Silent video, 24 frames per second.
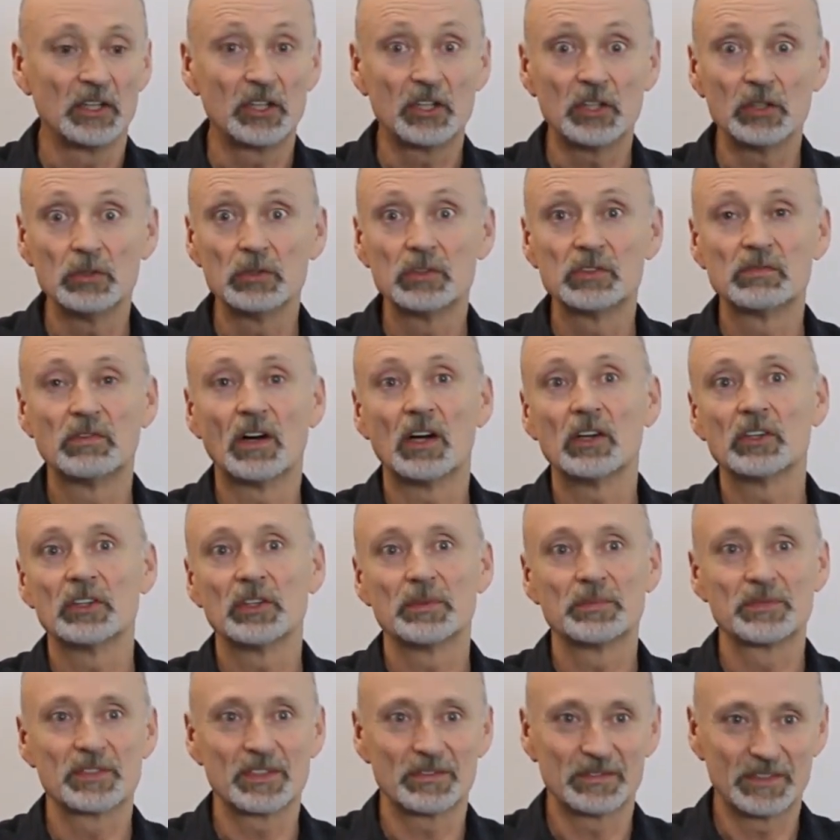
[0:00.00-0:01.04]
Huge
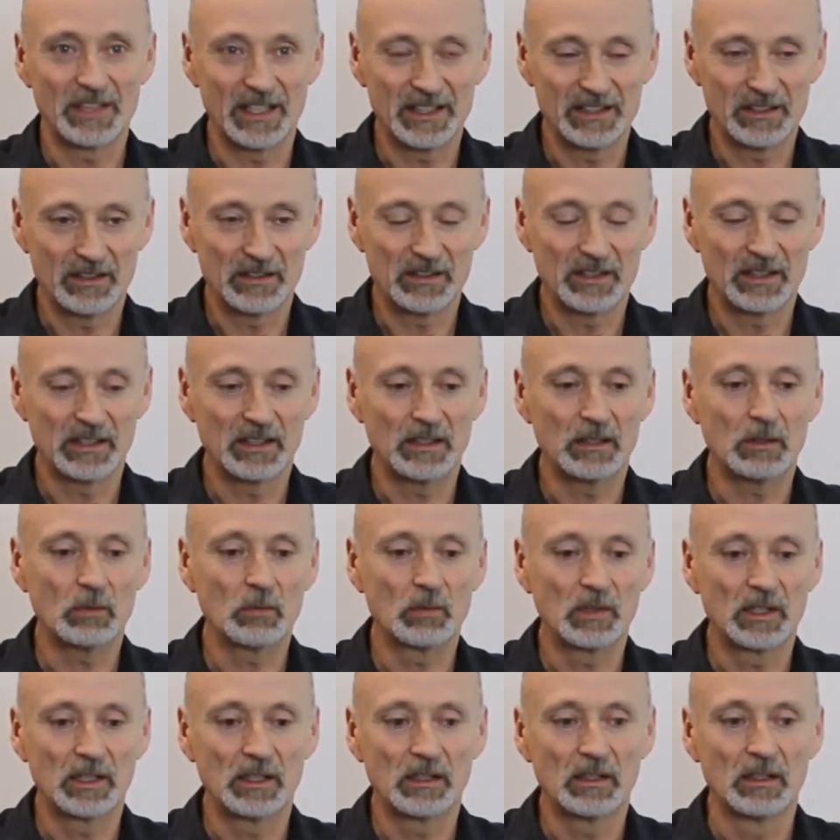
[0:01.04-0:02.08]
volumes of data there
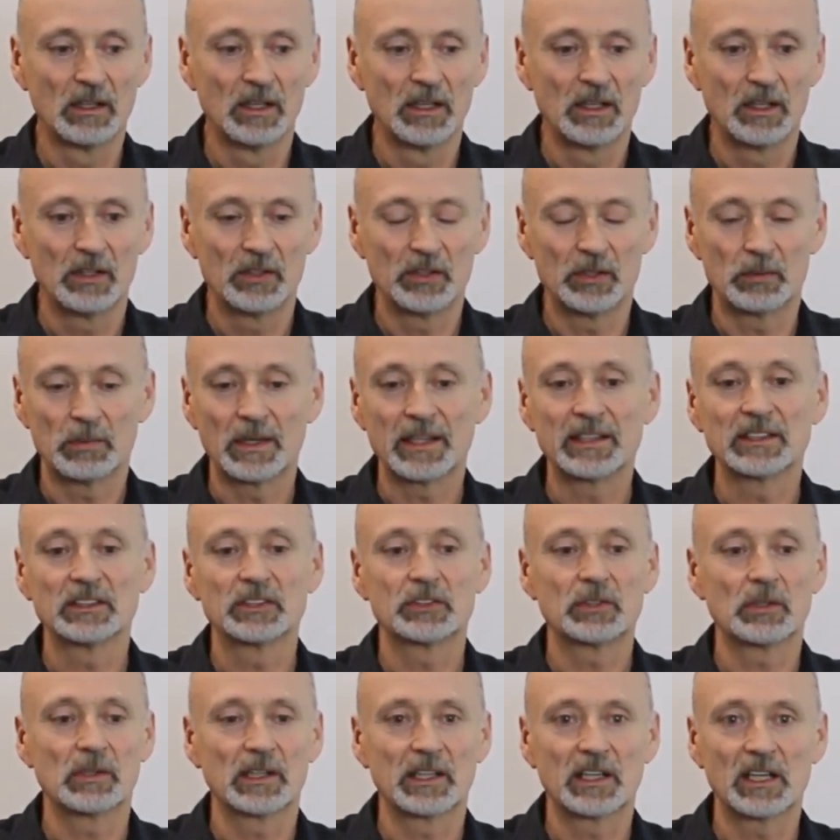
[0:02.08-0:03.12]
where the
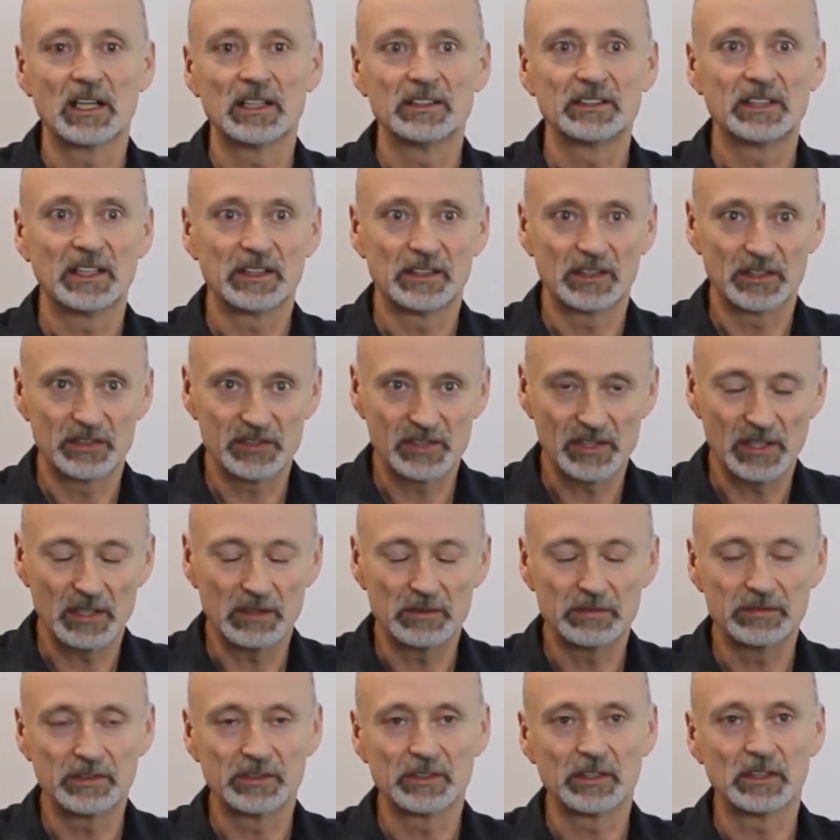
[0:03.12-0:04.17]
regulatory content
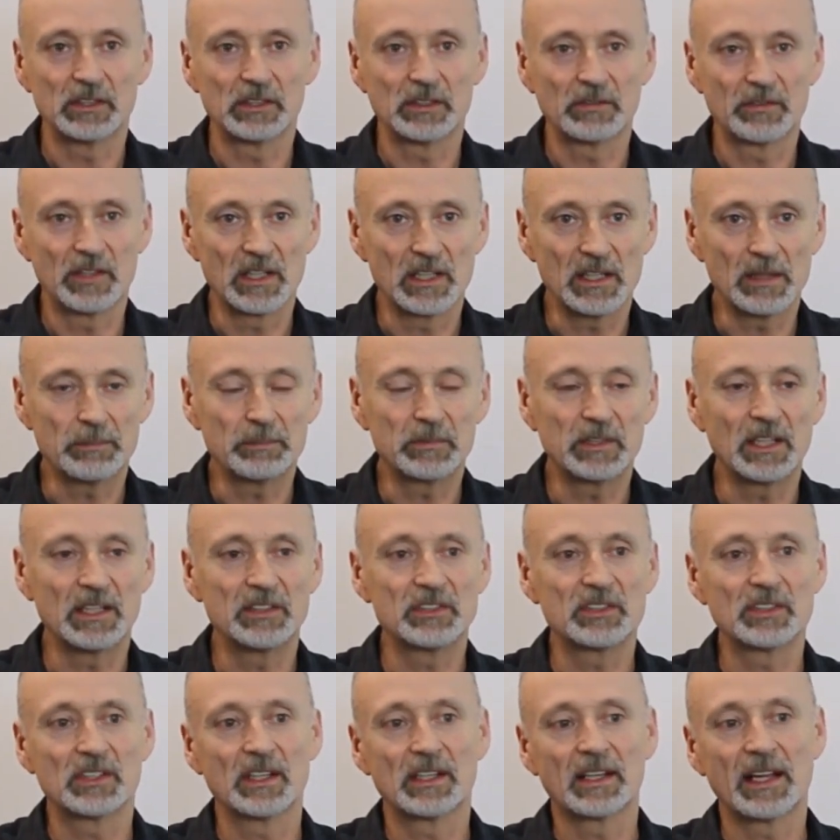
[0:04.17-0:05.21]
itself and all of the
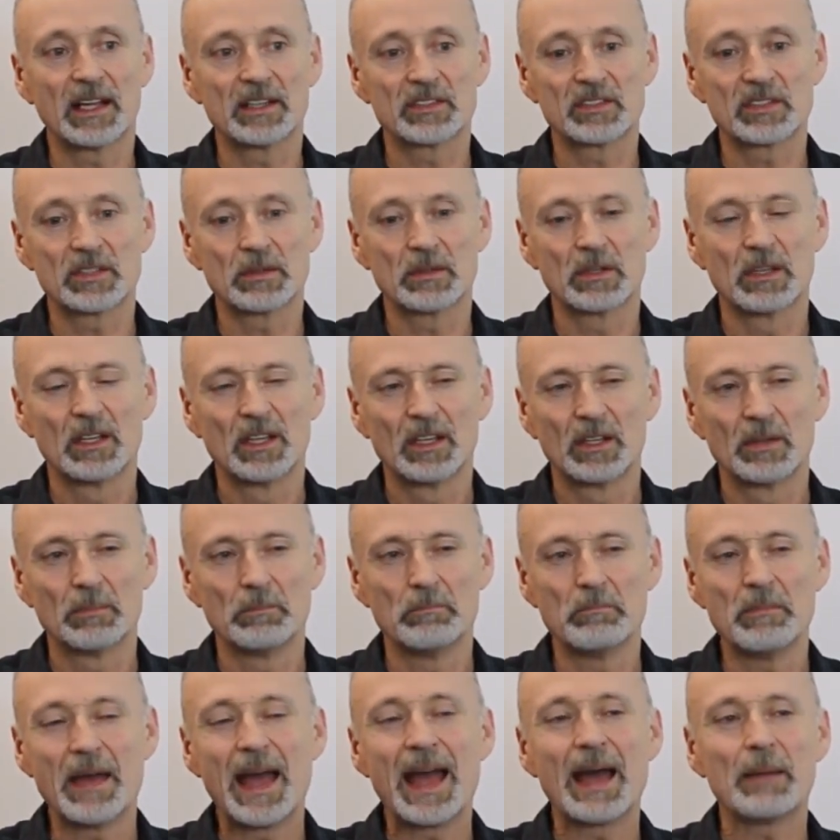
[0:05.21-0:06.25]
updates, and it has to
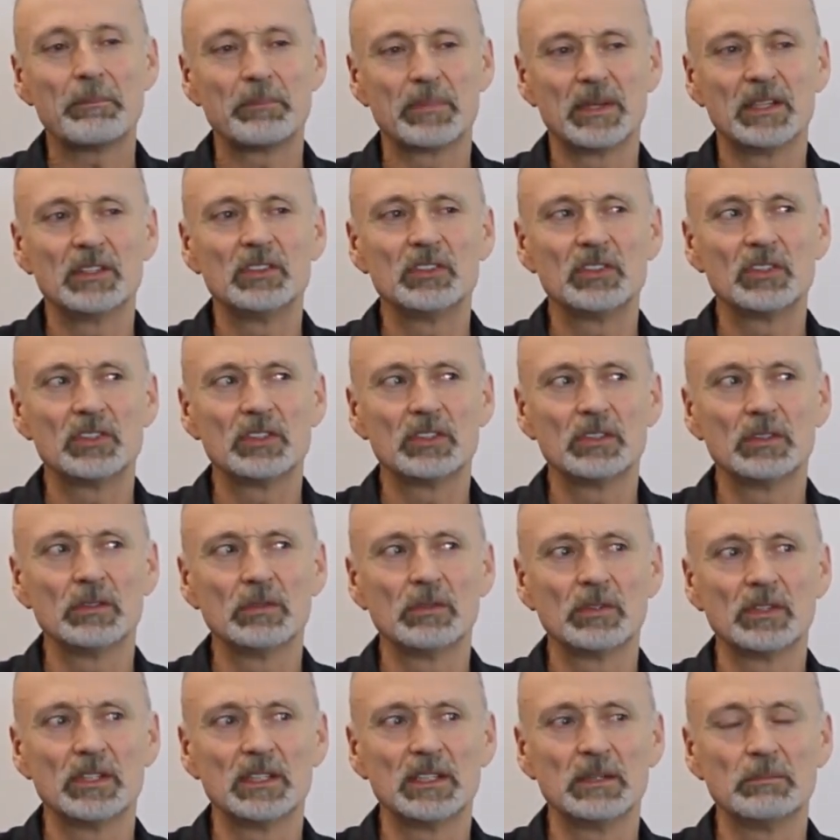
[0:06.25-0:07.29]
map
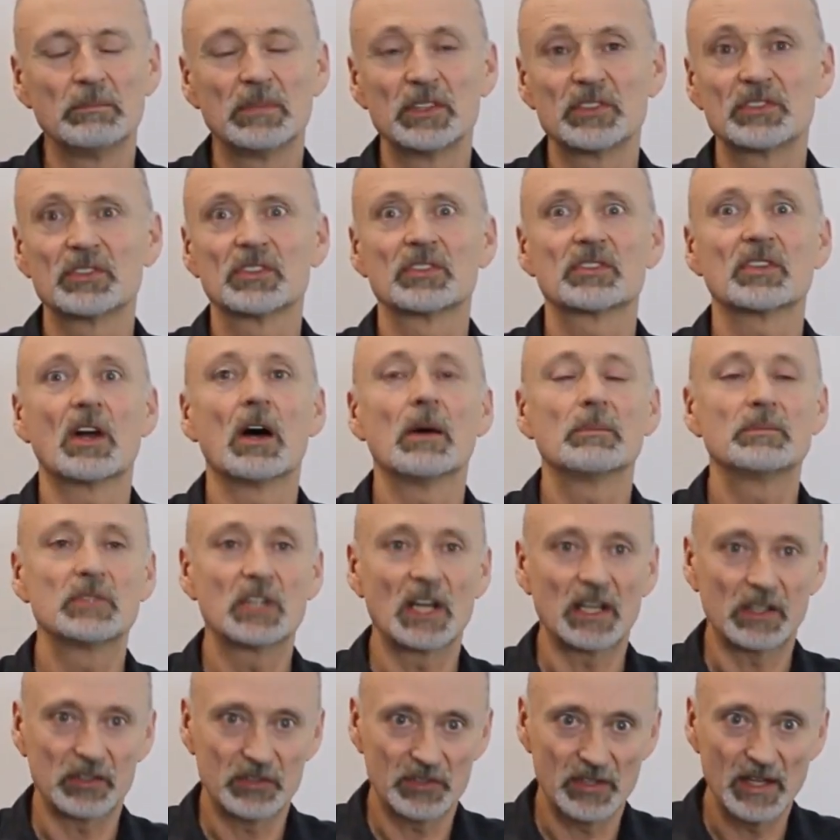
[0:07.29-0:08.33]
into the business
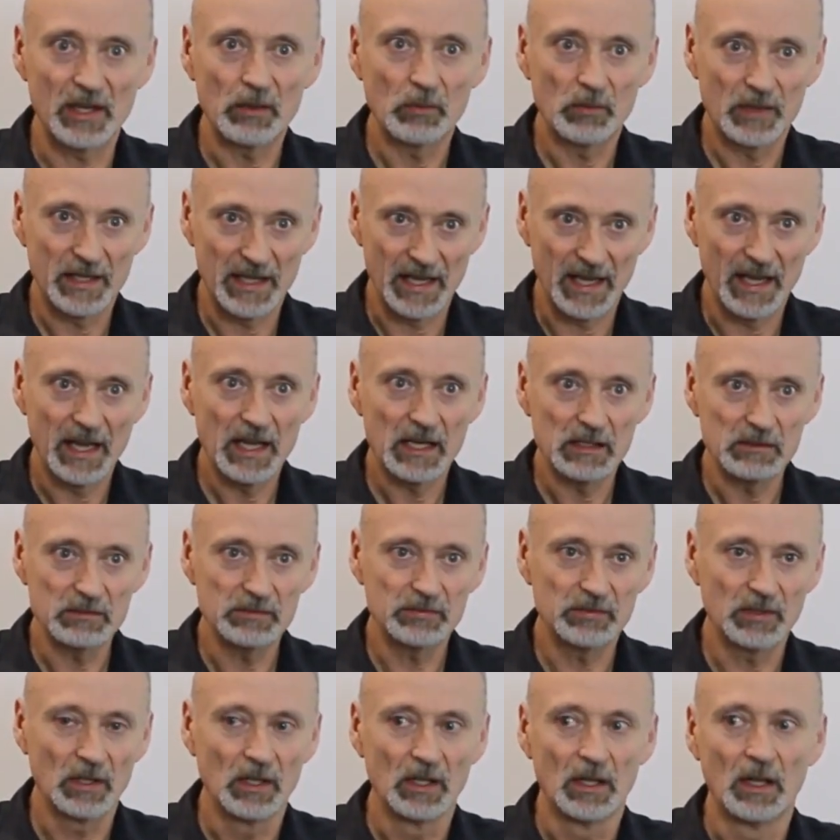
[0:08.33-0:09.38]
objects that we have,
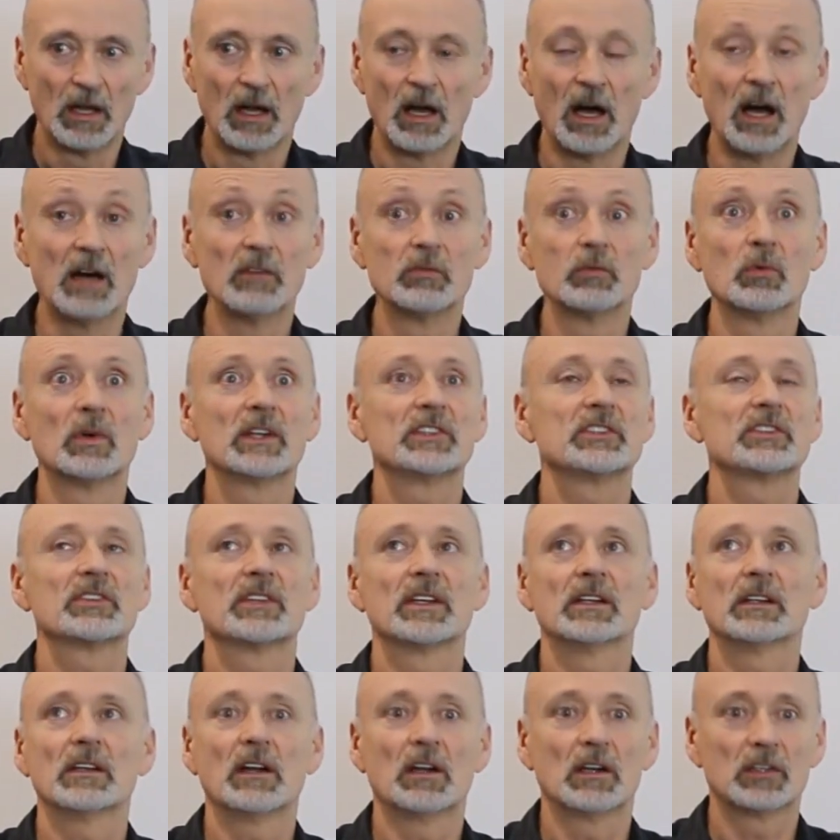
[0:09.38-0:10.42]
of which
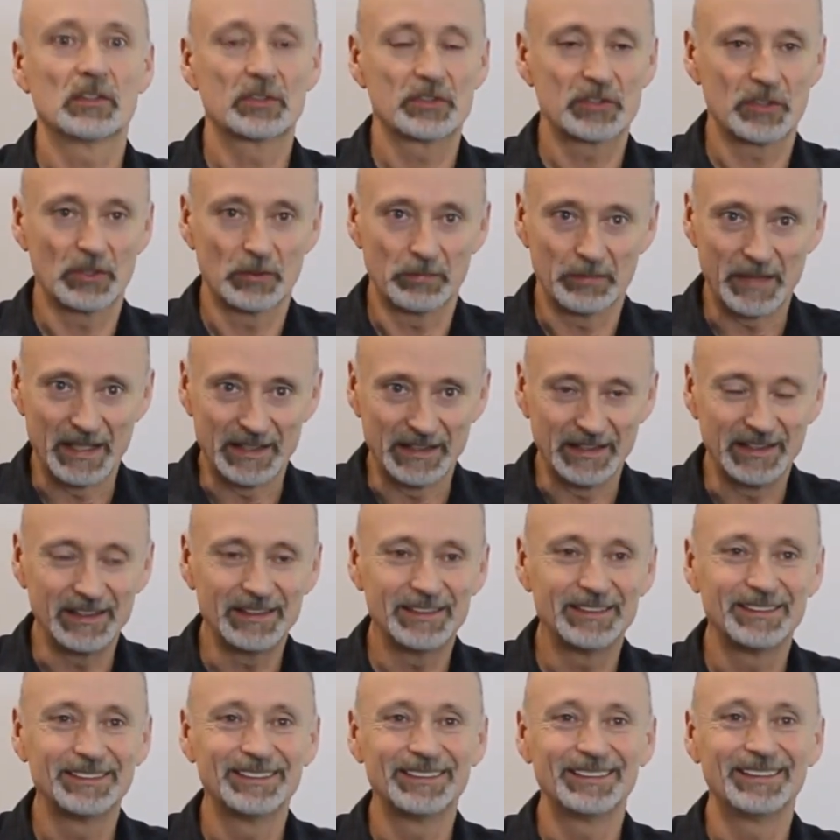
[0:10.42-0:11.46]
there are so many,
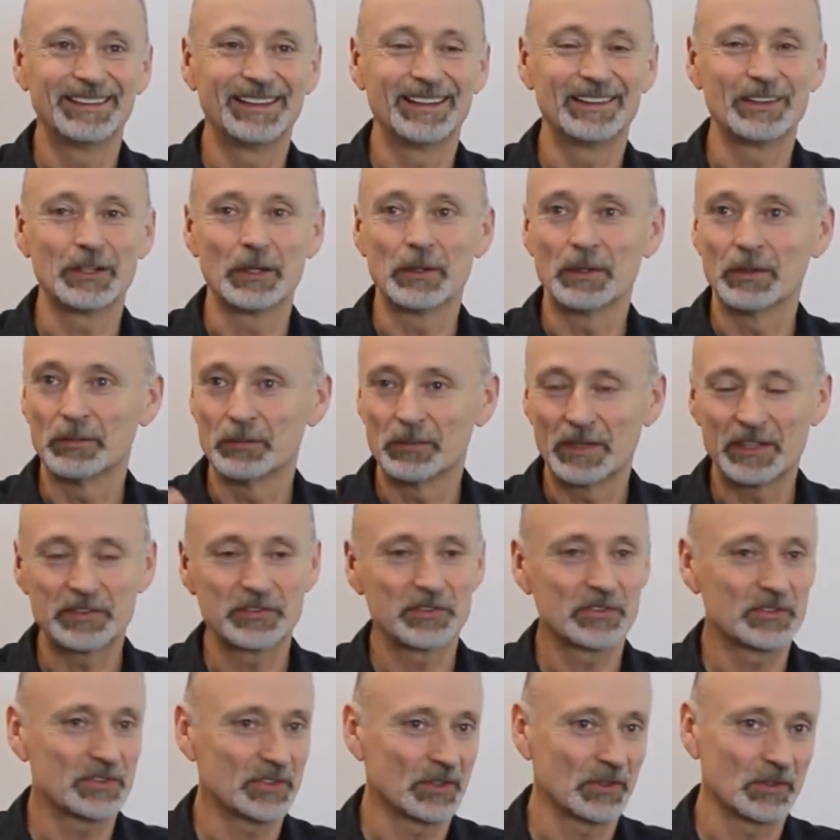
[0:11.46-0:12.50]
and the
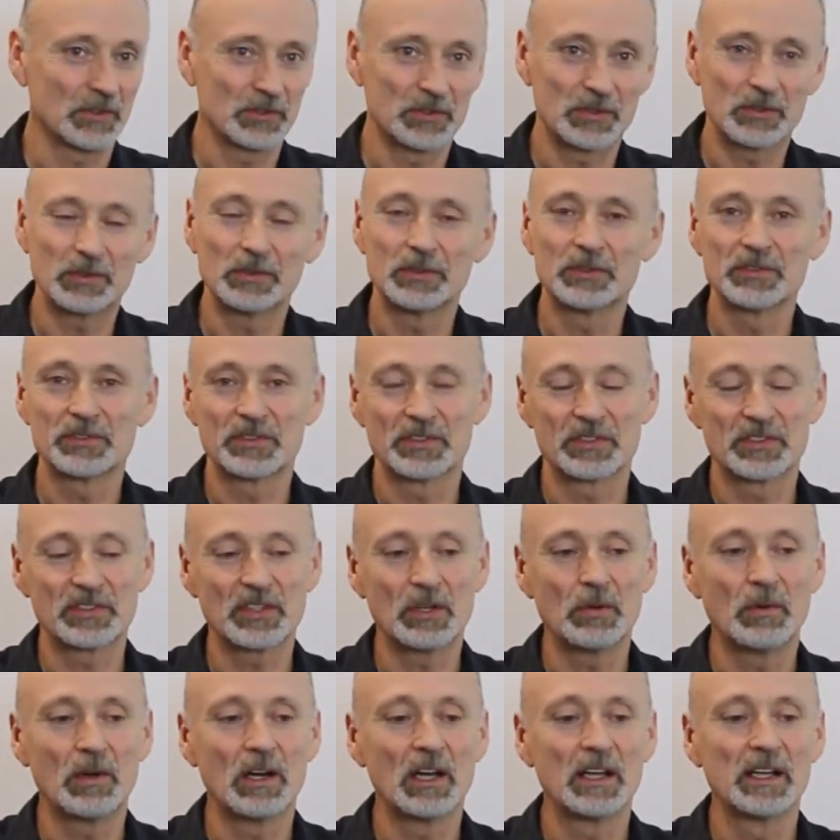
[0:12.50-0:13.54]
risks and controls and
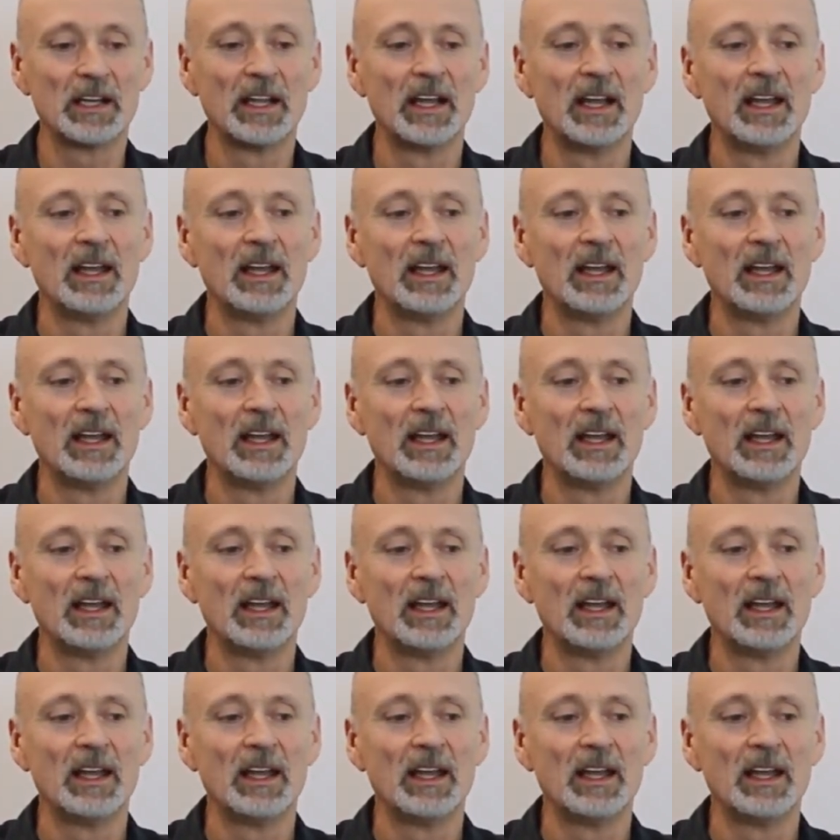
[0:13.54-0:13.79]
so on.